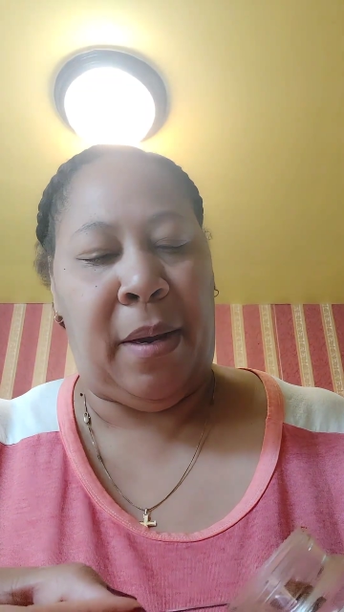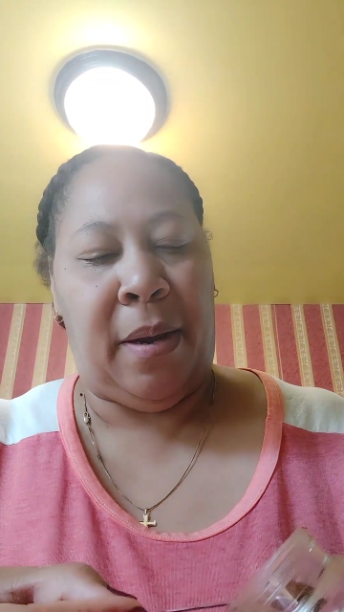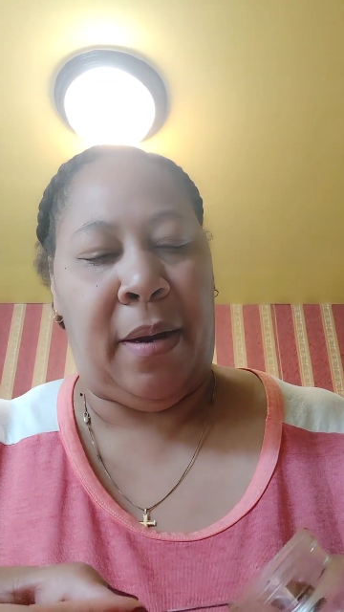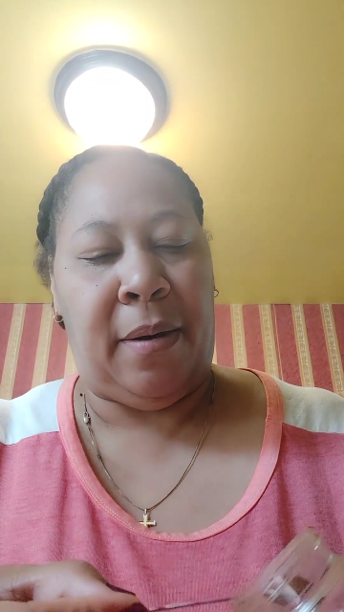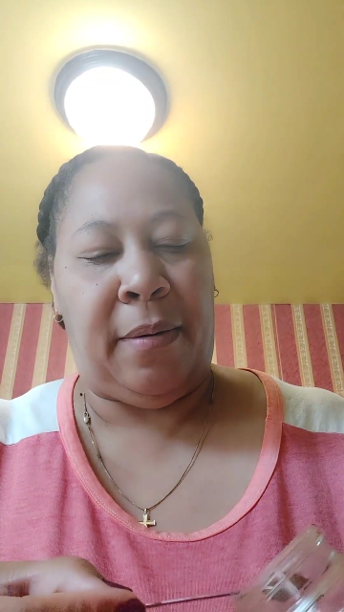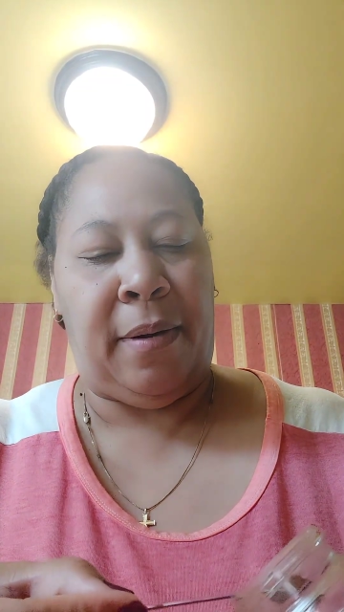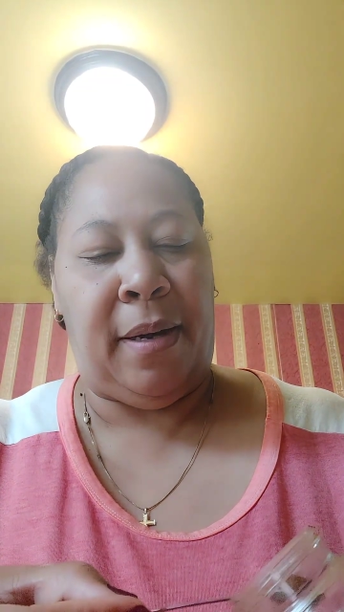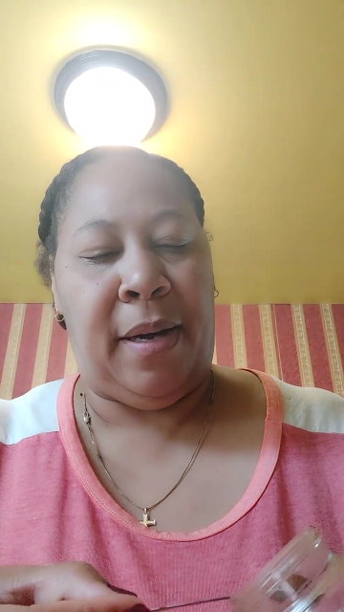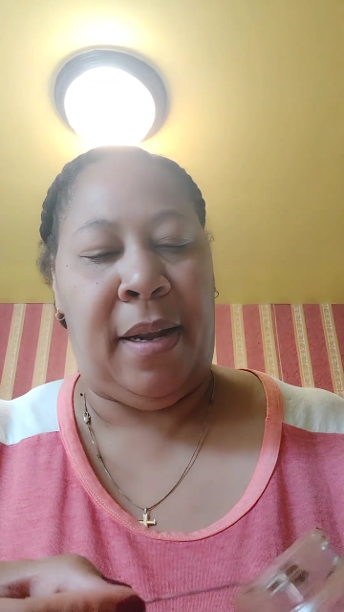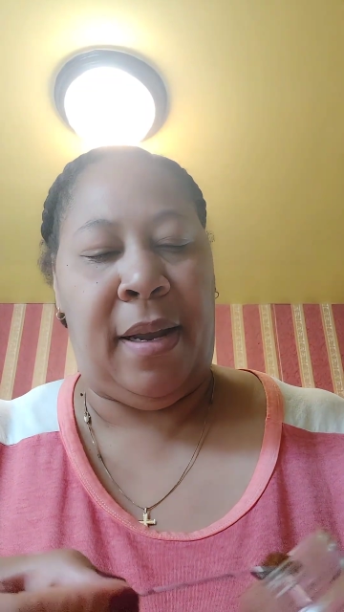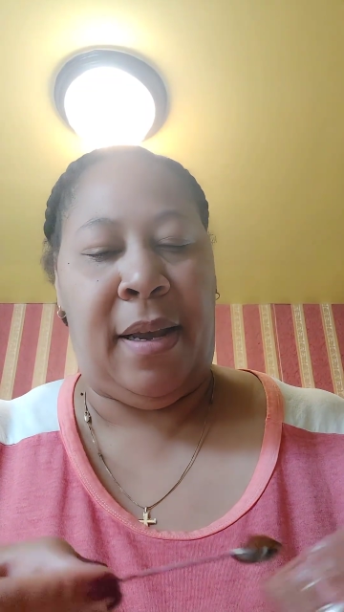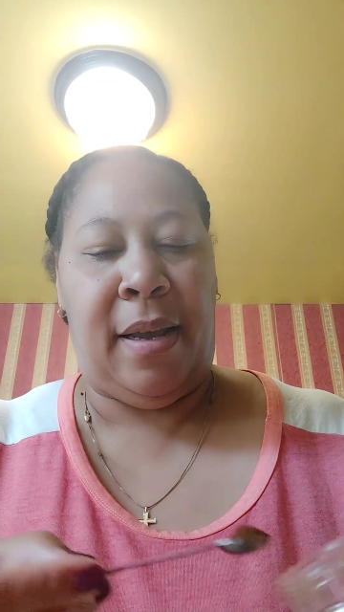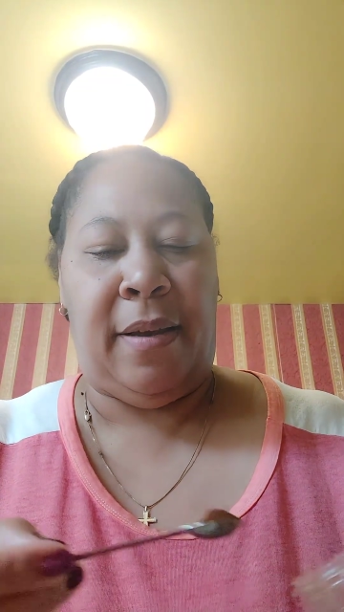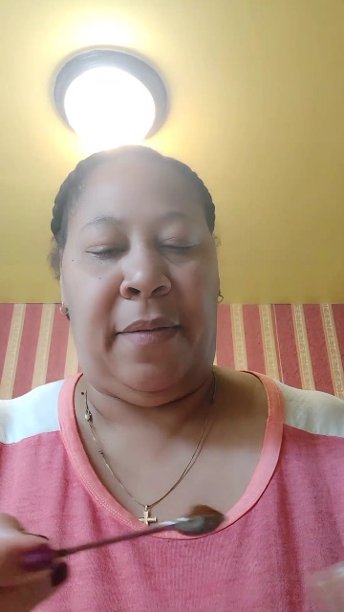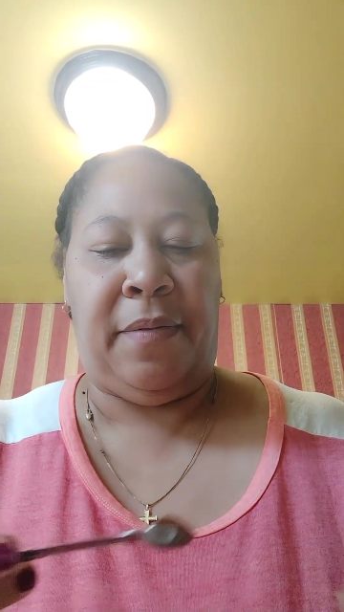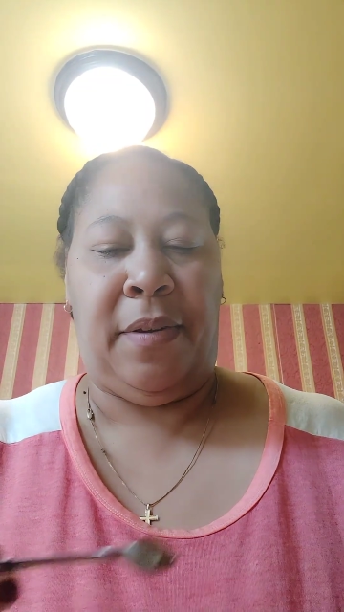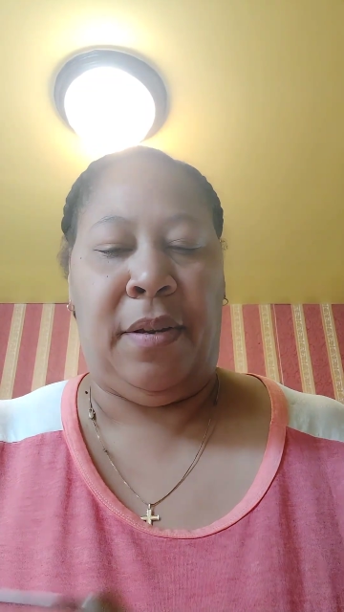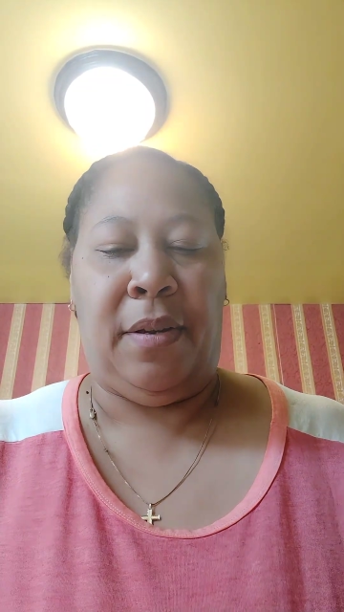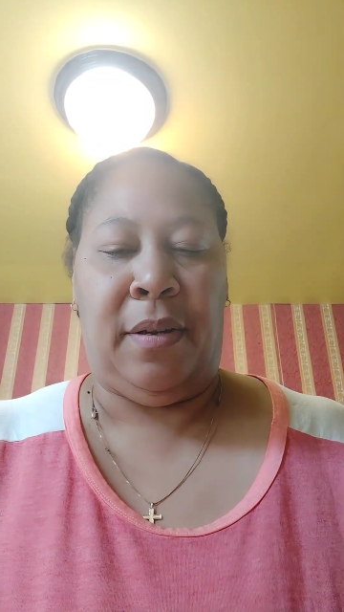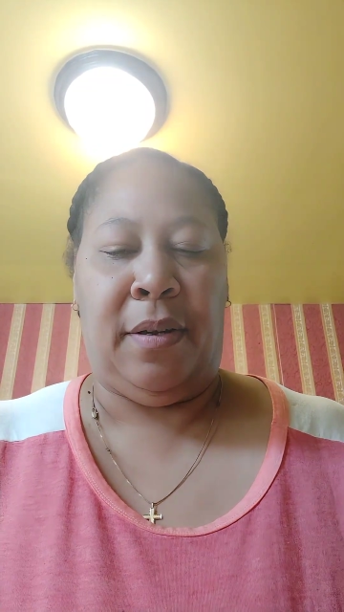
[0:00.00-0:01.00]
already
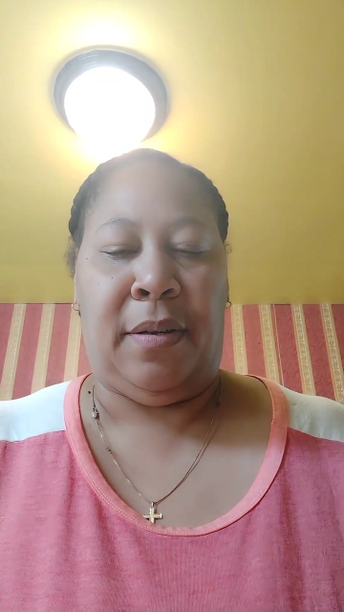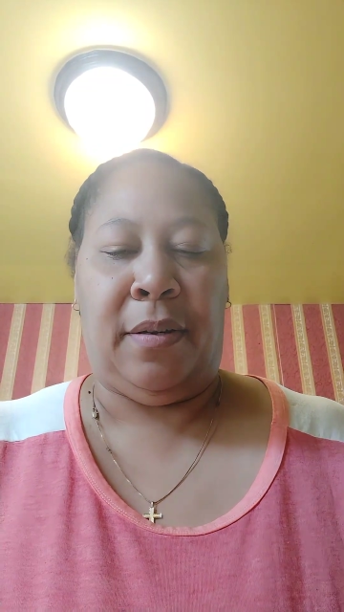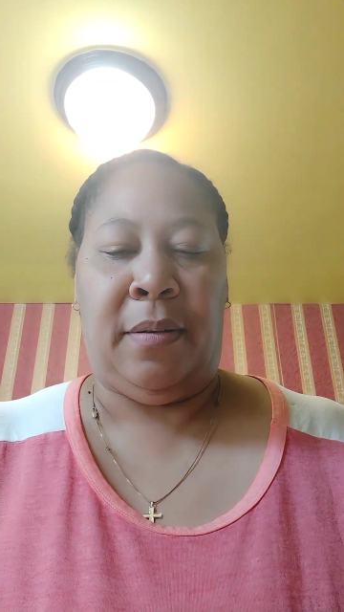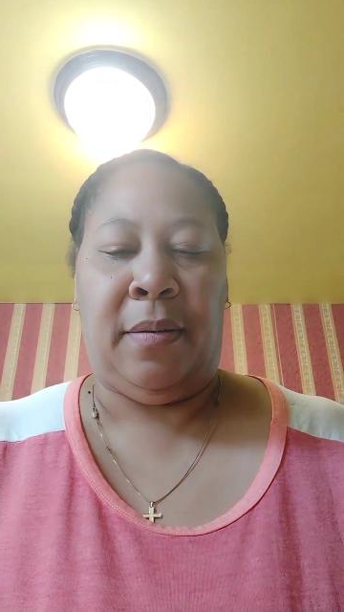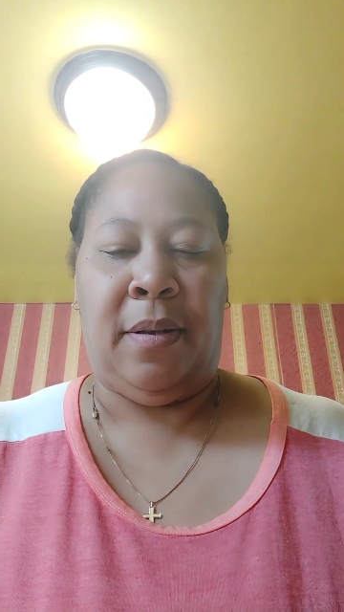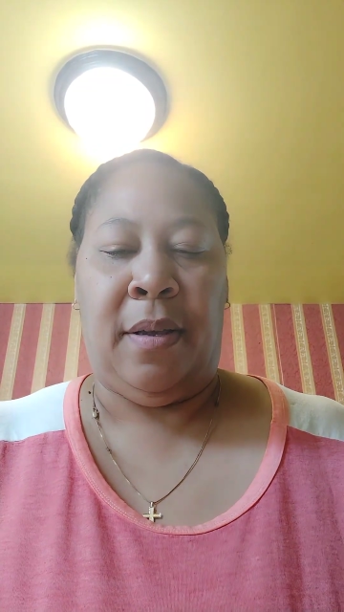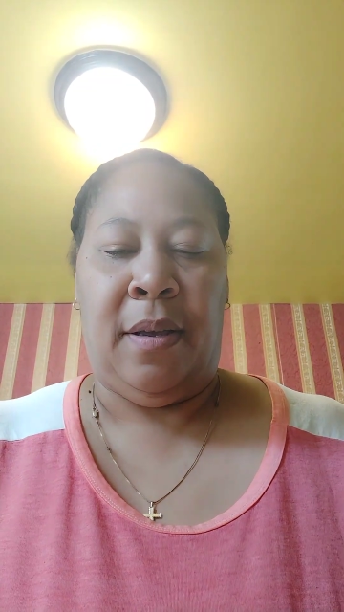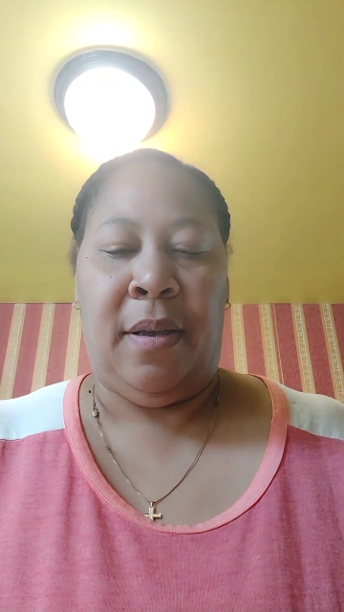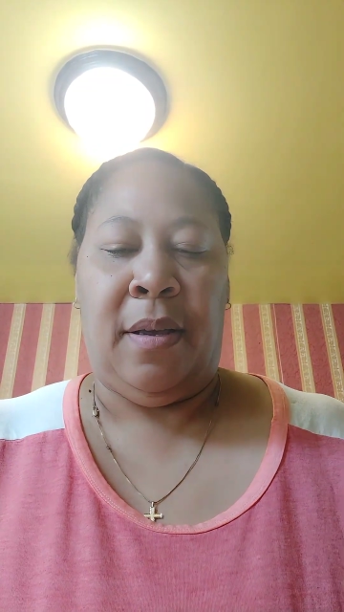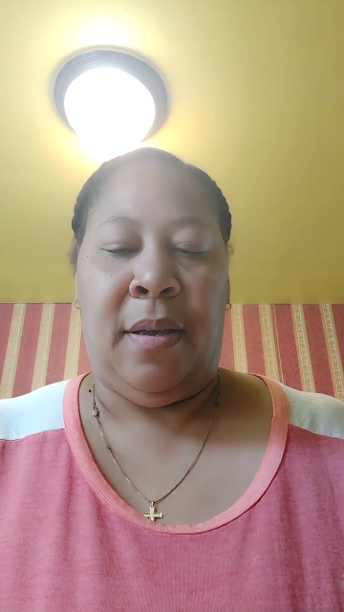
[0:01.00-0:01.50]
have in your